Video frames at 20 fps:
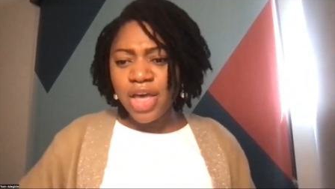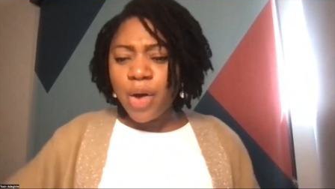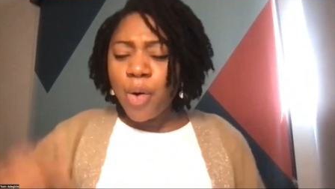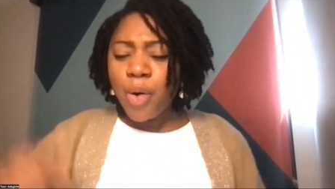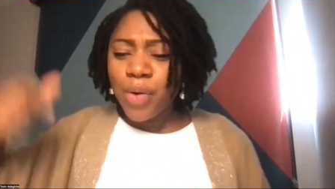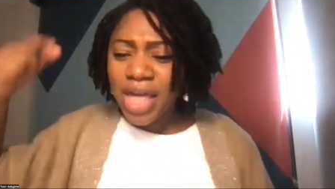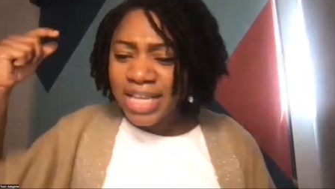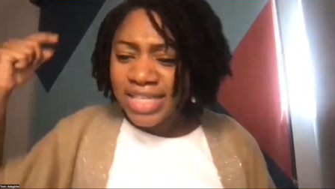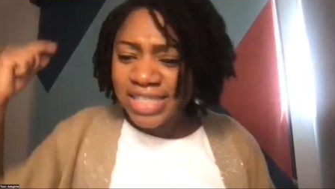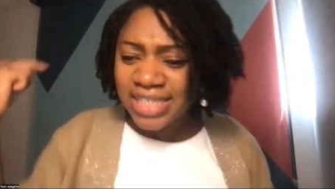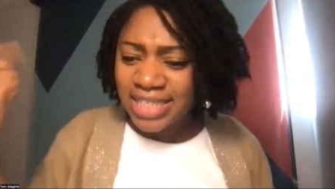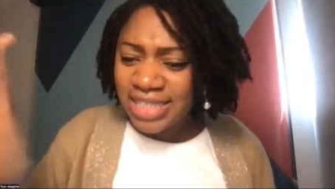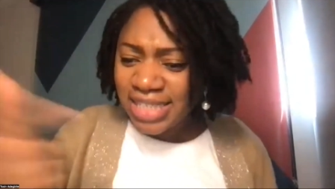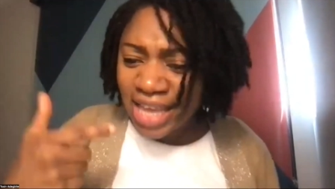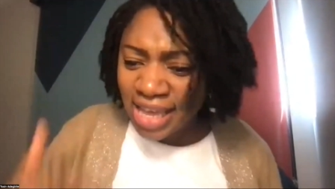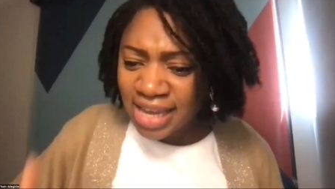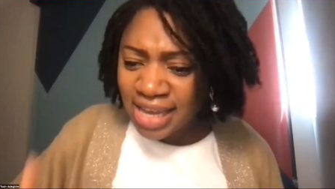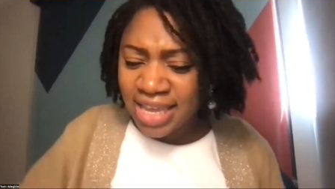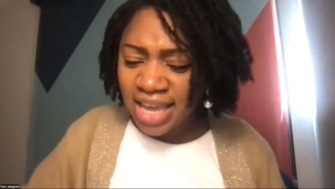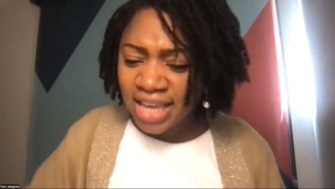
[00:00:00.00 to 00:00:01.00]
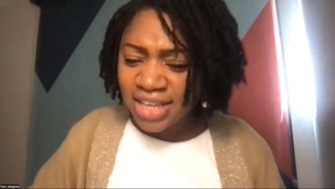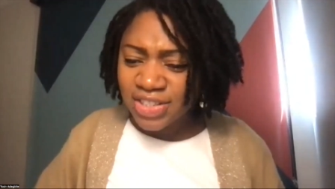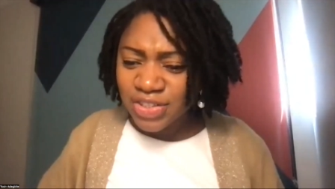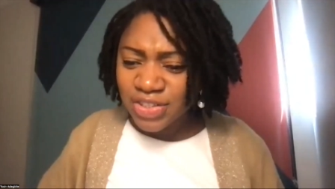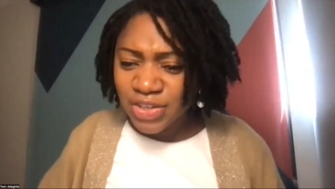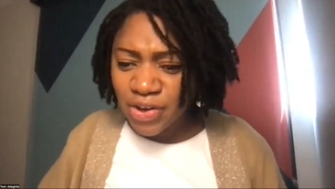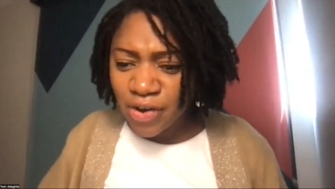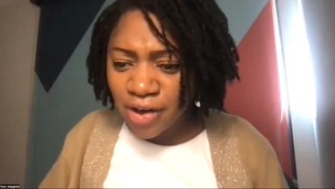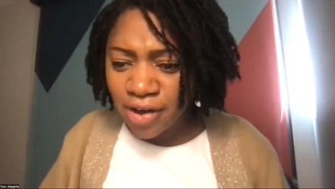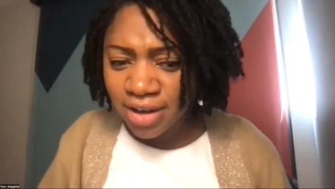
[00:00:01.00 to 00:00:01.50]
Who can say
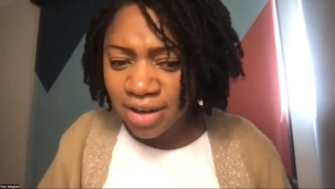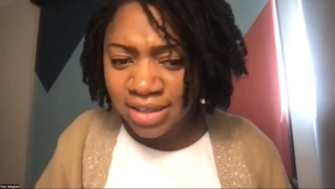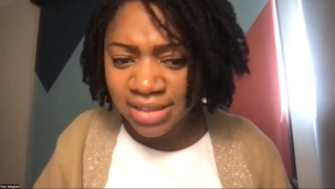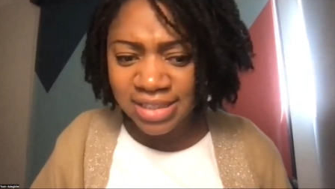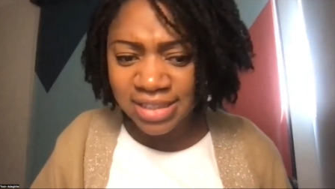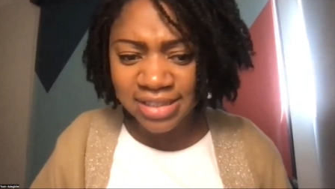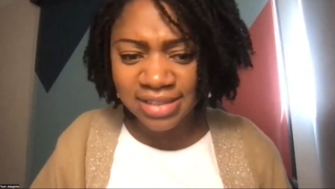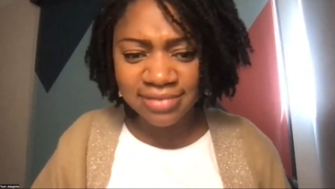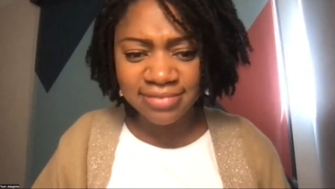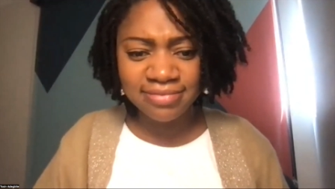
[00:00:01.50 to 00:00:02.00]
against God?